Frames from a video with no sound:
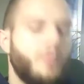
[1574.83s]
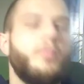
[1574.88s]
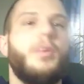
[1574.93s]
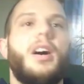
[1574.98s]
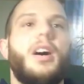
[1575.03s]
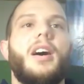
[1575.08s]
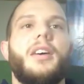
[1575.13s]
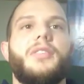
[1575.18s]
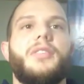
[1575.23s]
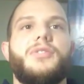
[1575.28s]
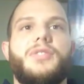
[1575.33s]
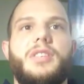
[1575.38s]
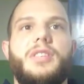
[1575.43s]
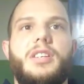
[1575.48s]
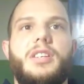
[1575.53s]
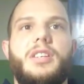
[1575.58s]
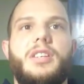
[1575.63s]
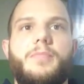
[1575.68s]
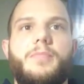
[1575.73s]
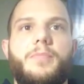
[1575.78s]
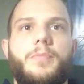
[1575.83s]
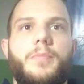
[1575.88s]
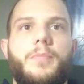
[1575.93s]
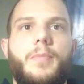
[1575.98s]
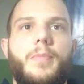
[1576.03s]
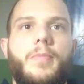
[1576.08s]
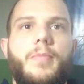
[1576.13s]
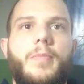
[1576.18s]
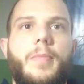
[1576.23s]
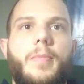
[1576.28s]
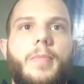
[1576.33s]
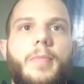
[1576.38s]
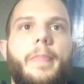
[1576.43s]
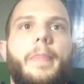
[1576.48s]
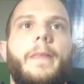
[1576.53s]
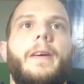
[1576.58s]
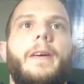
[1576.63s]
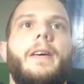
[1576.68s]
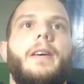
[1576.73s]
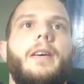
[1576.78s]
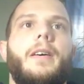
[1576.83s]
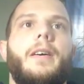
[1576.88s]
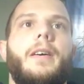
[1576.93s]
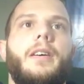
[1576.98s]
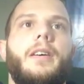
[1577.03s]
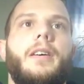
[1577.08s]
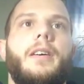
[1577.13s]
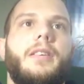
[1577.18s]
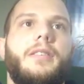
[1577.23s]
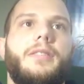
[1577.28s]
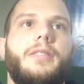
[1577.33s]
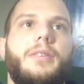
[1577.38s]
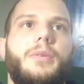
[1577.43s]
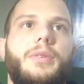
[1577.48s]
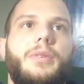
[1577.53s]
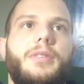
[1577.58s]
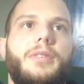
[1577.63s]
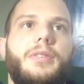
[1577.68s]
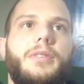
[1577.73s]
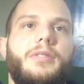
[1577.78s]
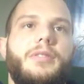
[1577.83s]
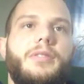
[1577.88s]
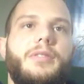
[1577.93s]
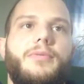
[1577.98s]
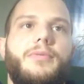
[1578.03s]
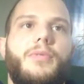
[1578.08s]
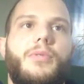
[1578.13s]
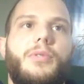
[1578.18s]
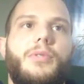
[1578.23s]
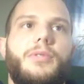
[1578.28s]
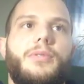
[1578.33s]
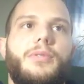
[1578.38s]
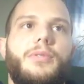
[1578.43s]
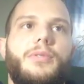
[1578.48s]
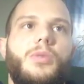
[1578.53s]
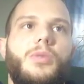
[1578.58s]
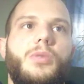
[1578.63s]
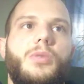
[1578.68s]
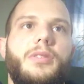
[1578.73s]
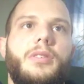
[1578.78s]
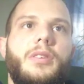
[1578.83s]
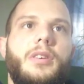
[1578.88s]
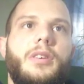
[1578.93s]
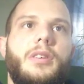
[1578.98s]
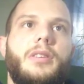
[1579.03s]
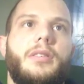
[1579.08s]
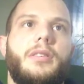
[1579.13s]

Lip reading: Mark seam. So this is the first one.